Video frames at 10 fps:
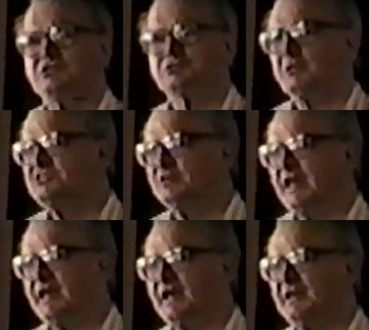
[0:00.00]
just raise your
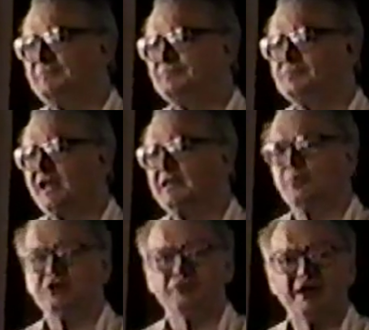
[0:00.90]
hand. And
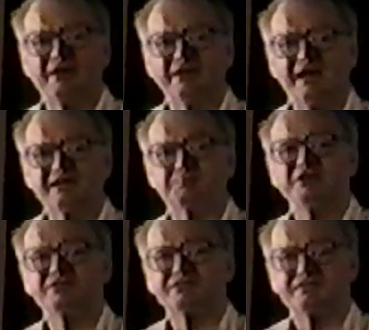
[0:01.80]
then when you're recognized,
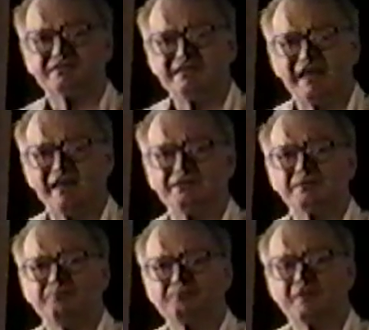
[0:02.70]
please stand,
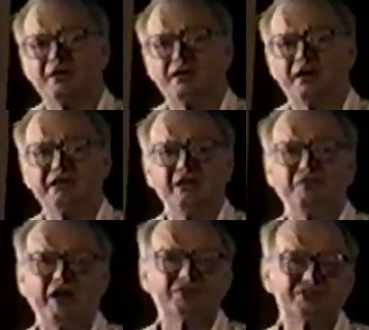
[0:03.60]

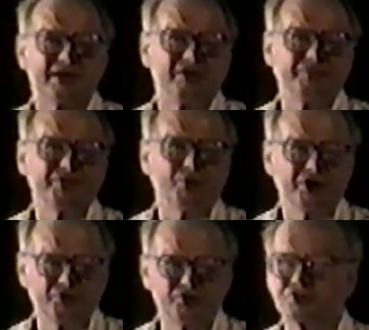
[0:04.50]
identify yourself,
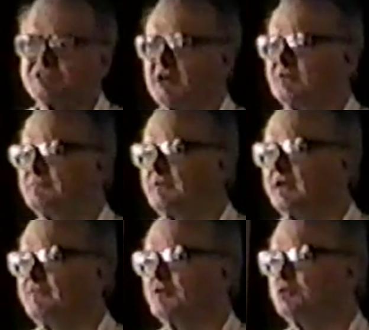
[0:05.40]
introduce yourself.
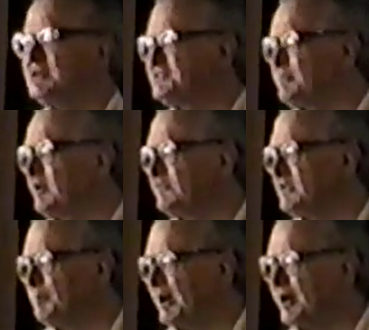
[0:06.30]
If you're doing something
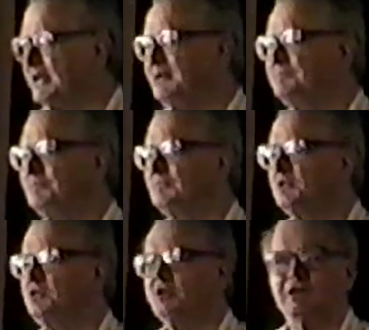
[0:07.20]
for the party,
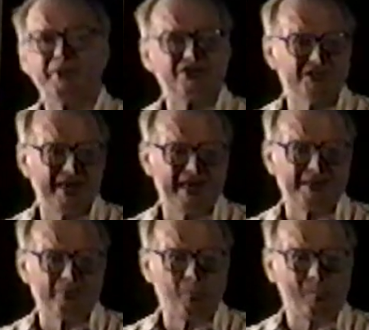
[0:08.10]
you can mention
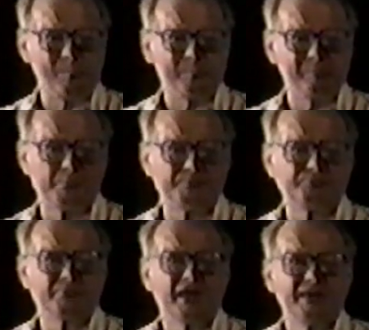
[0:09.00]
that.
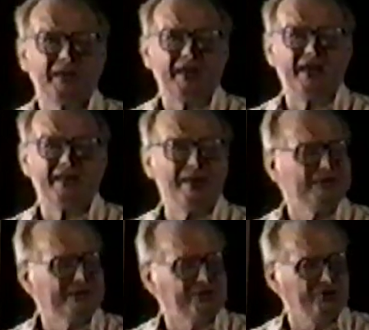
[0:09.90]
And now
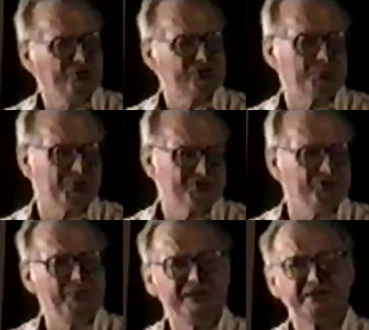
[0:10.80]
I'd like to introduce the
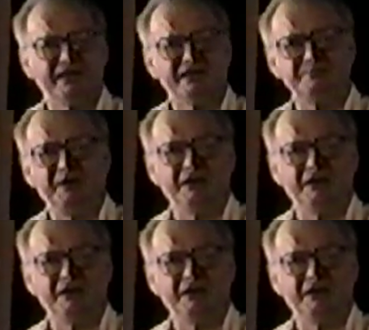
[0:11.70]
person who made today's